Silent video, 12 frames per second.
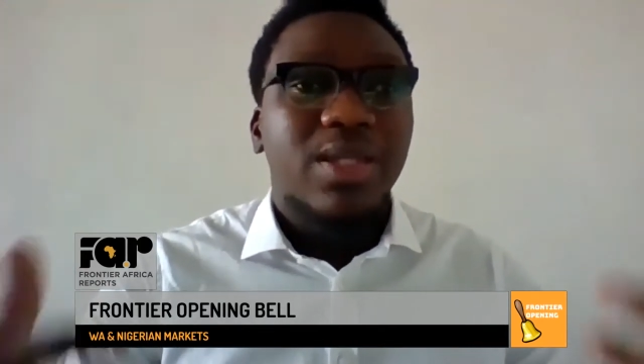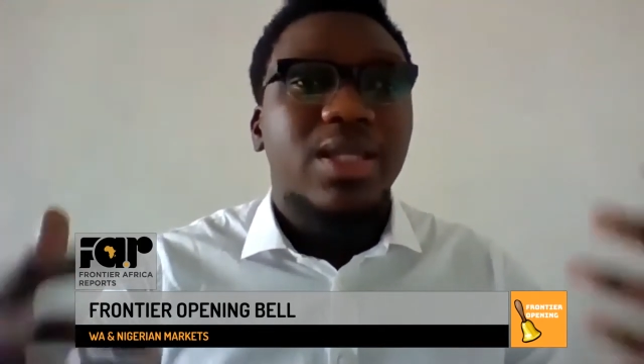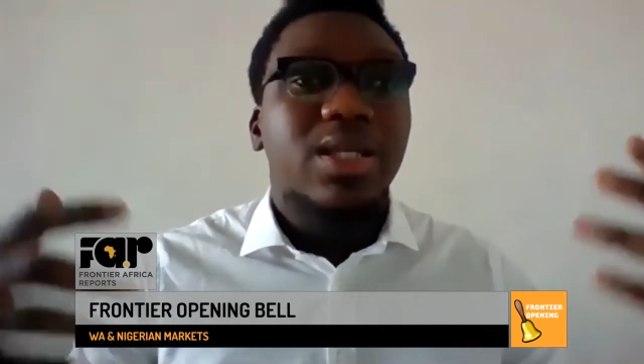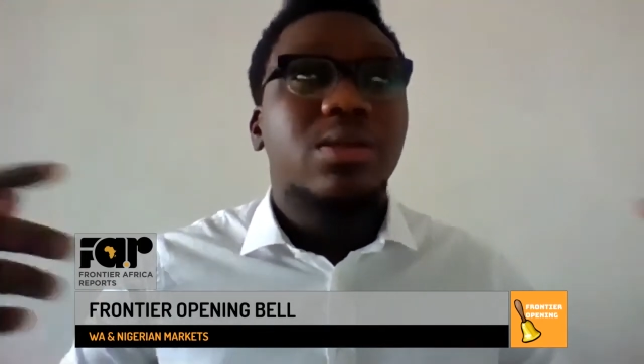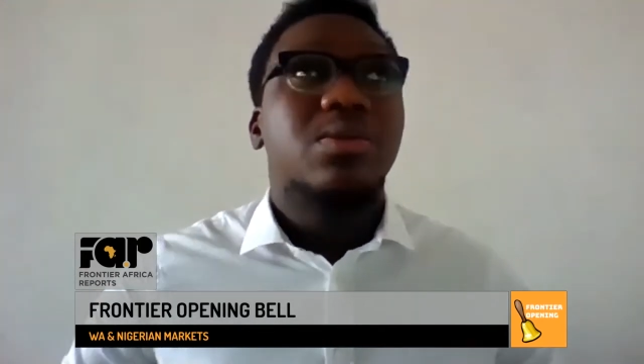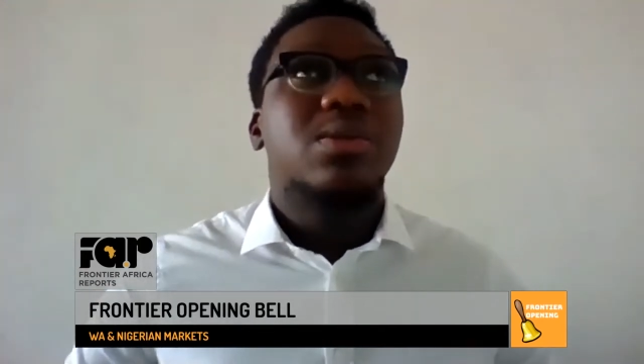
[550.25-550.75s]

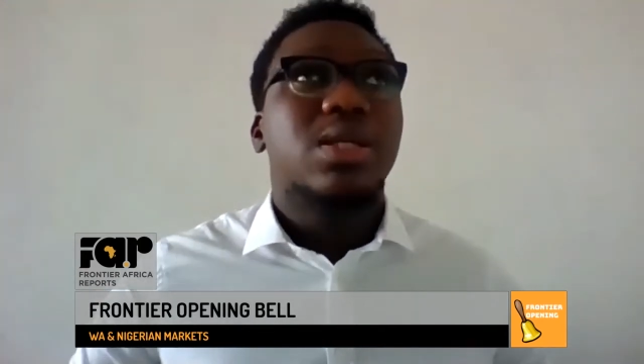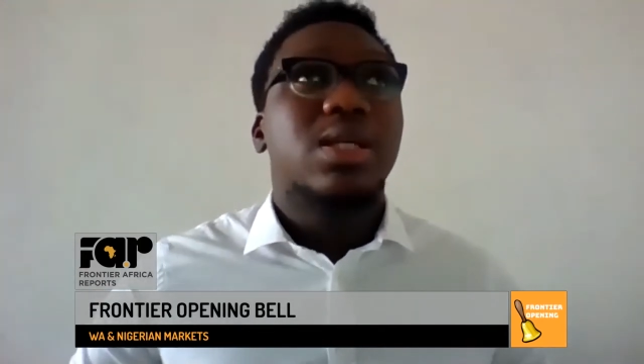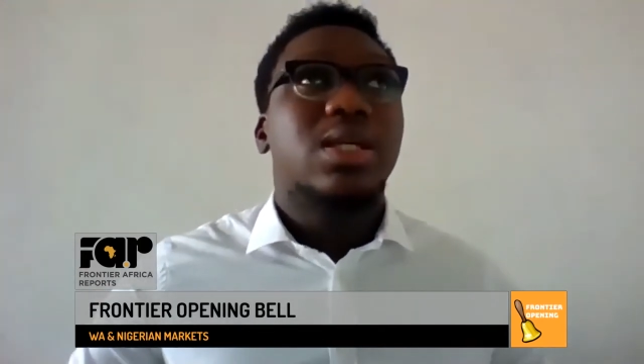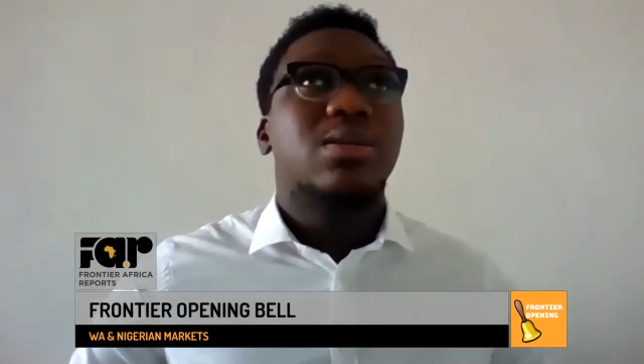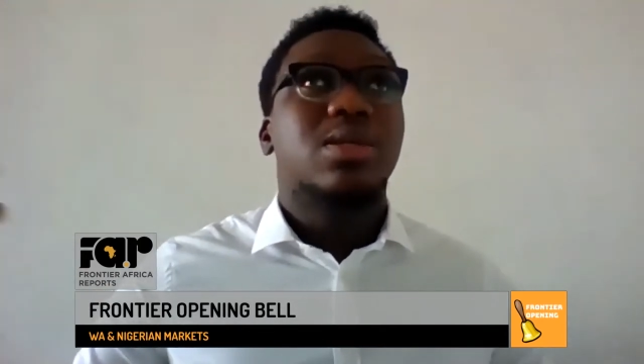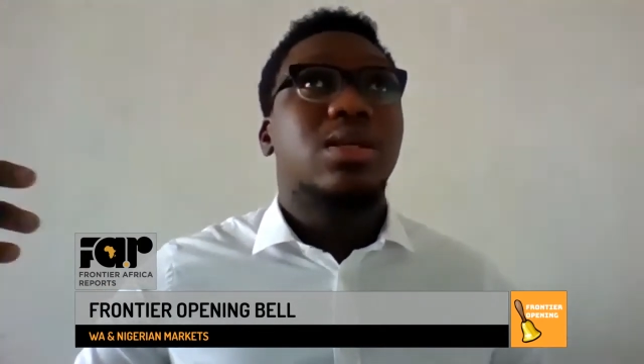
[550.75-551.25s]

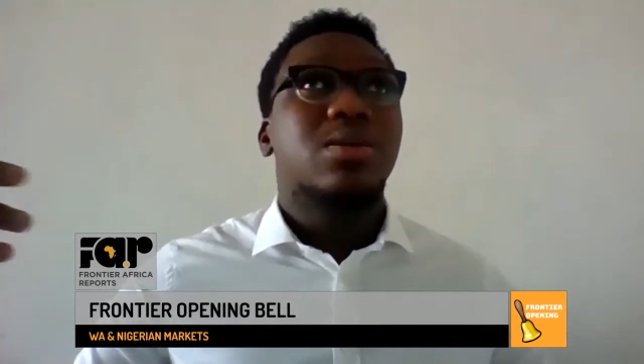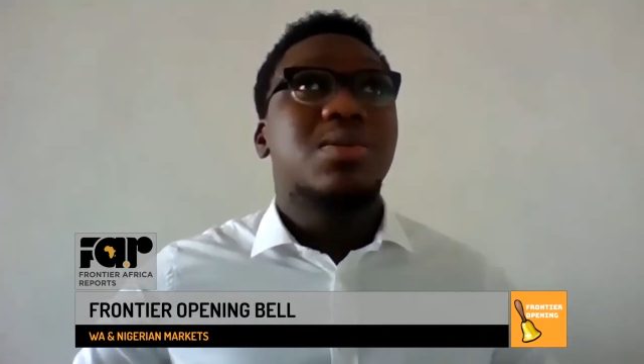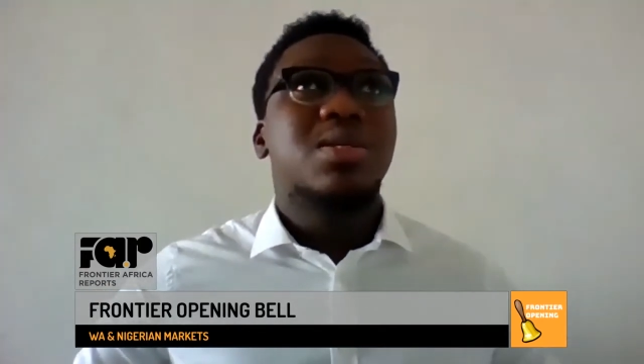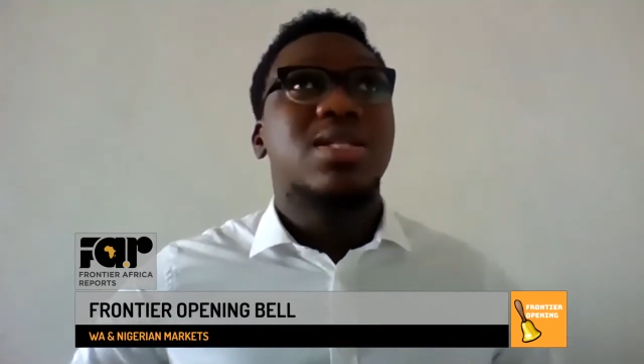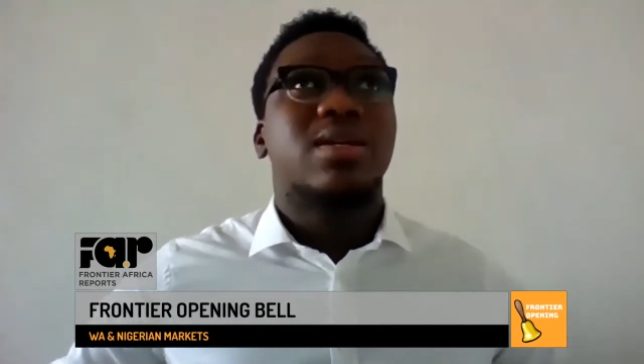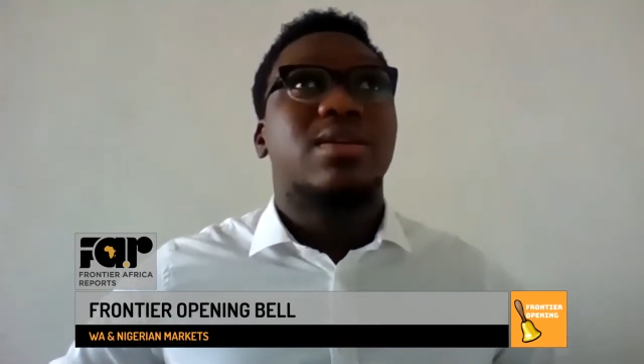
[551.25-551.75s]

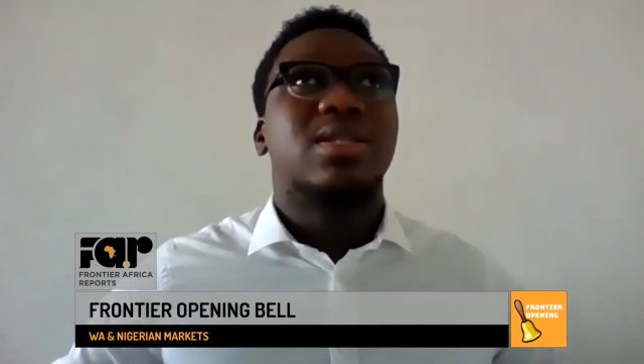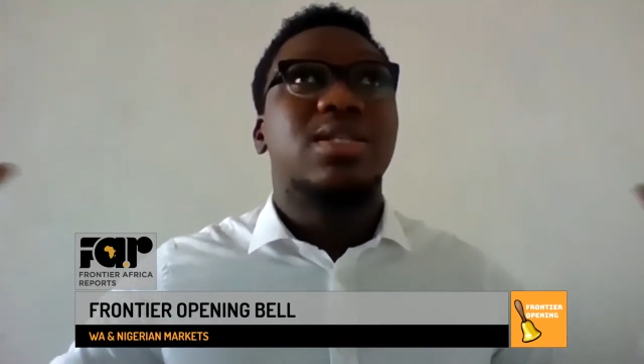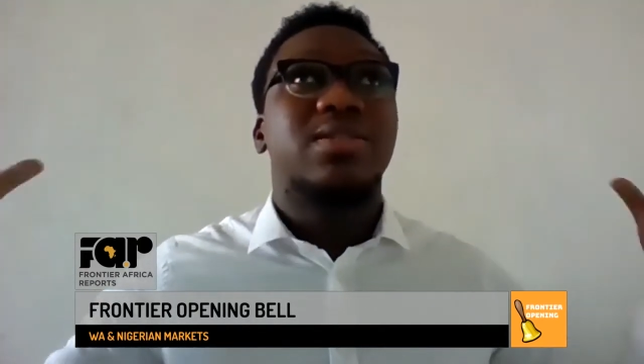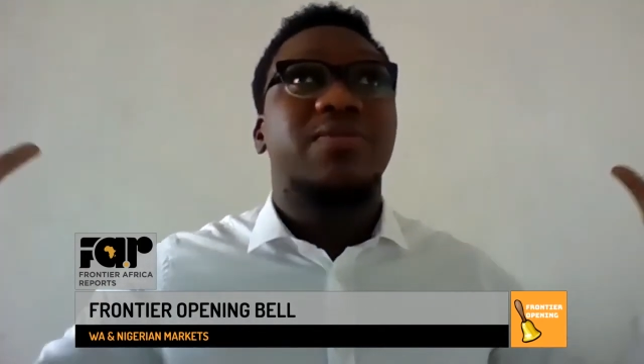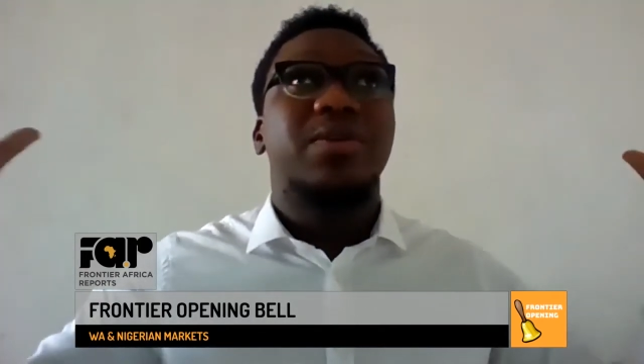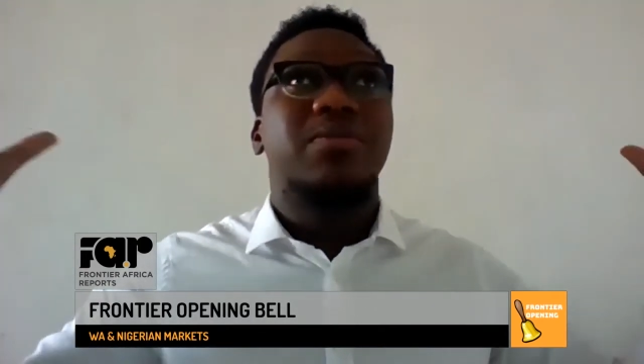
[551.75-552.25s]
Kilns are
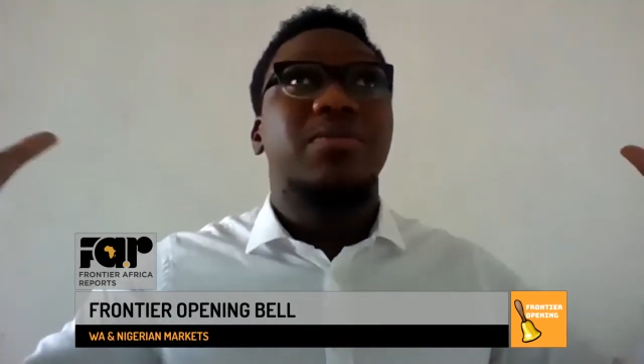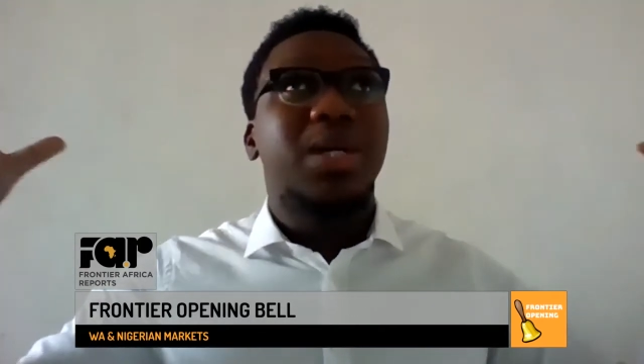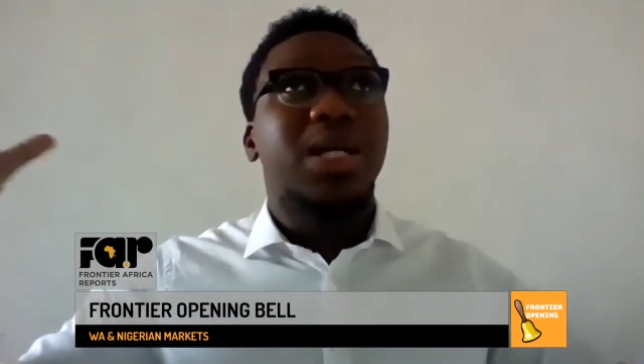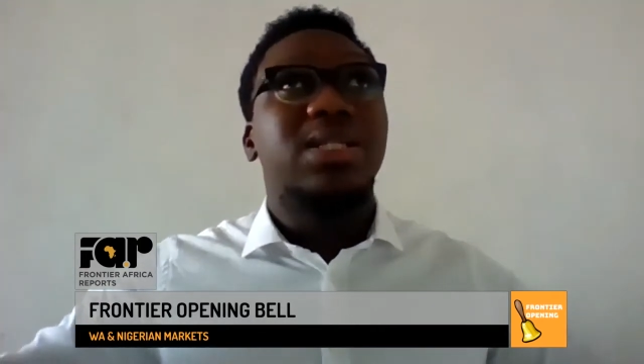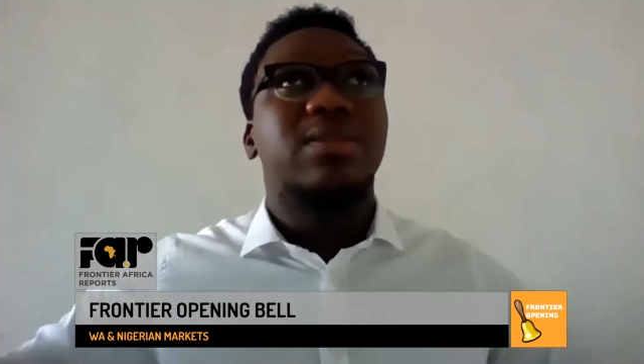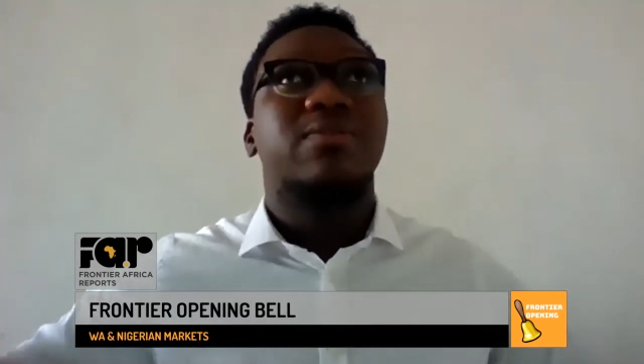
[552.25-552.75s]
these very
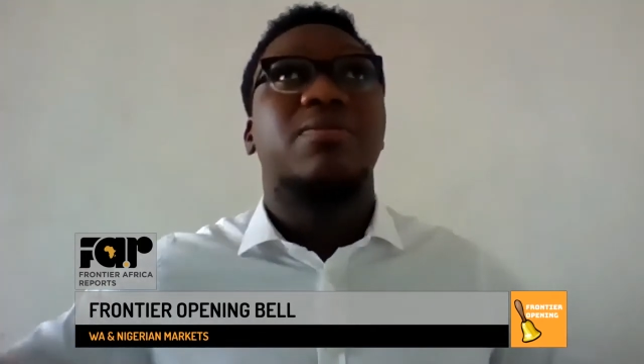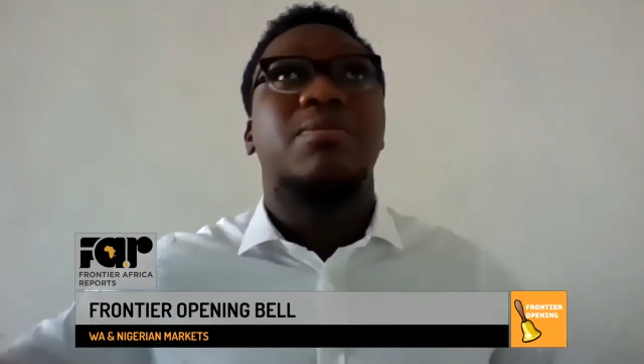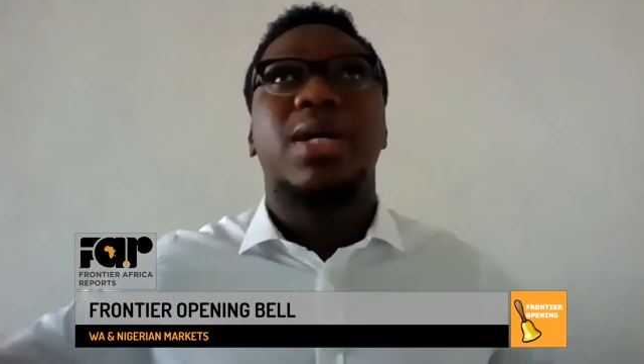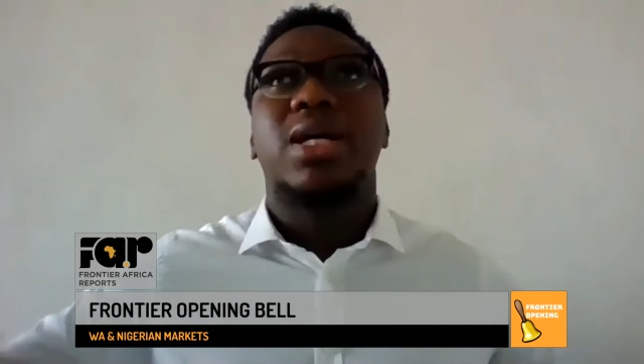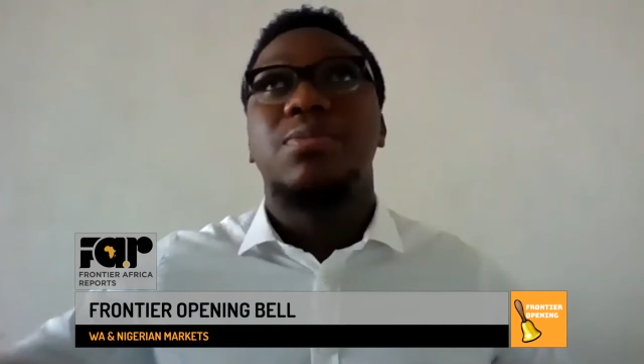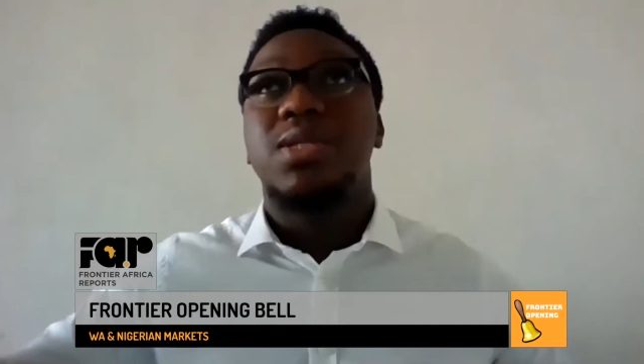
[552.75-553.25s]
massive
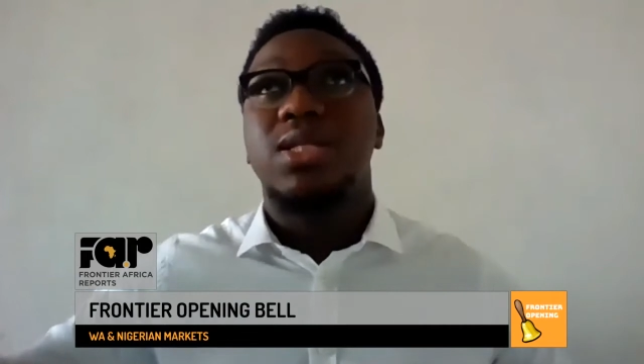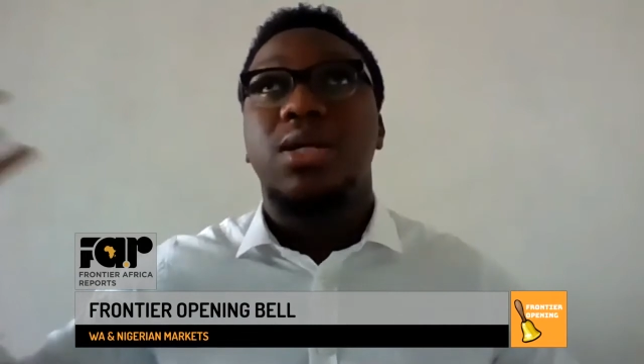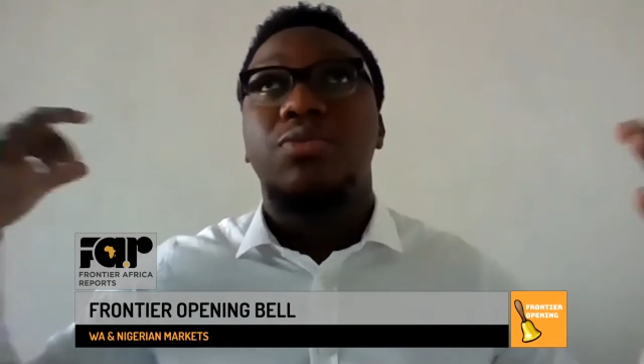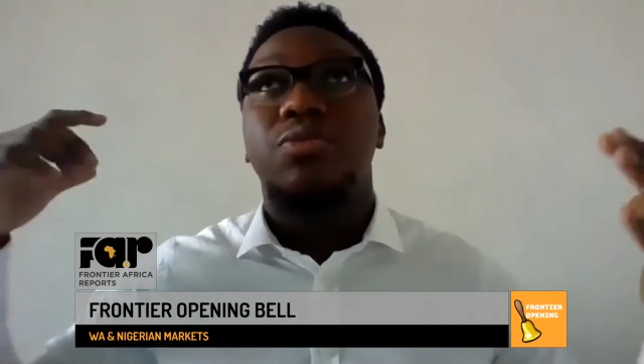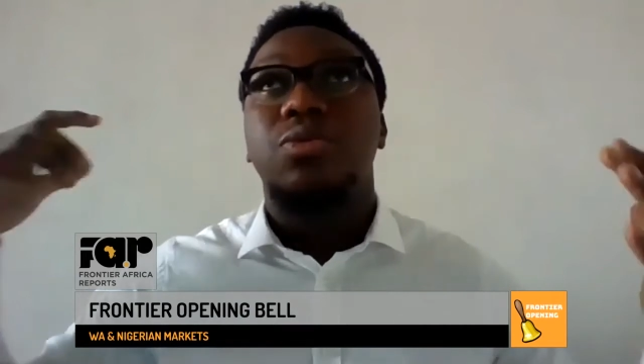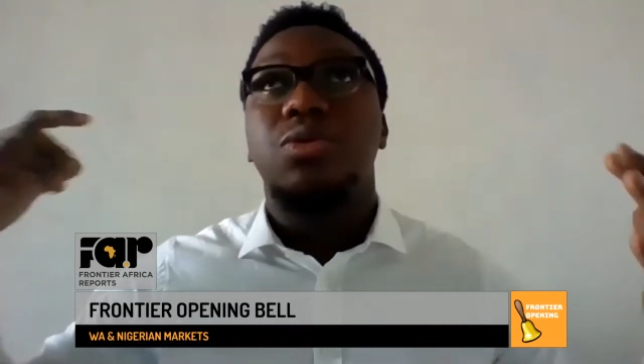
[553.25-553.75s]
pipes
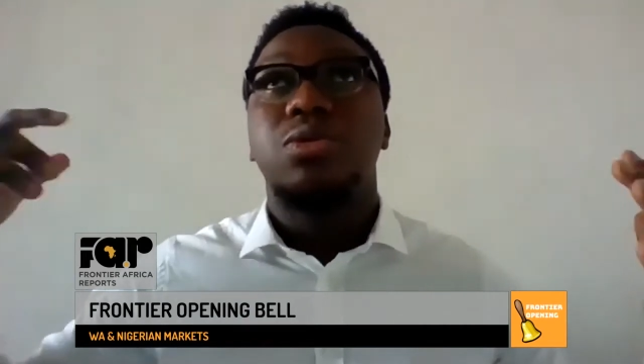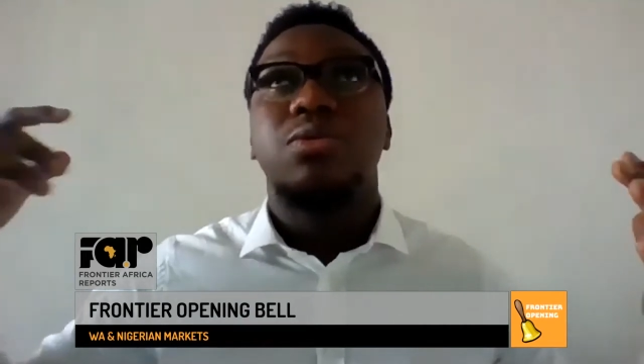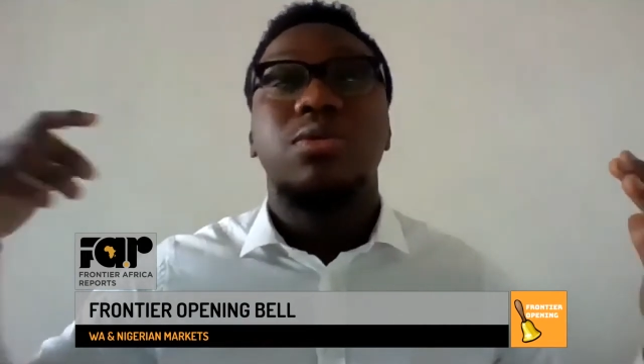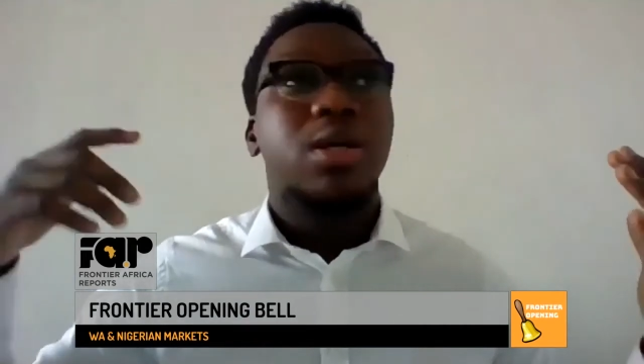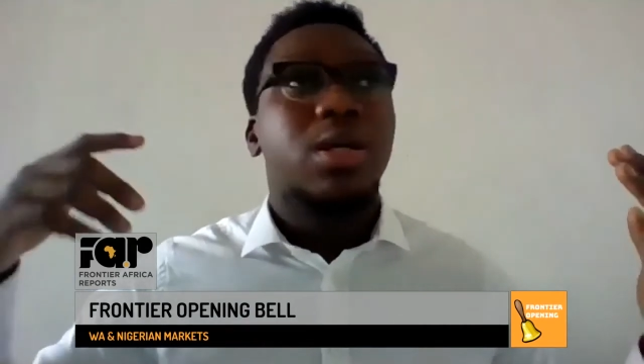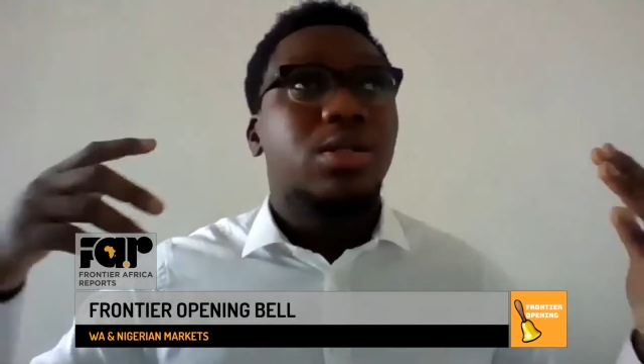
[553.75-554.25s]
that run,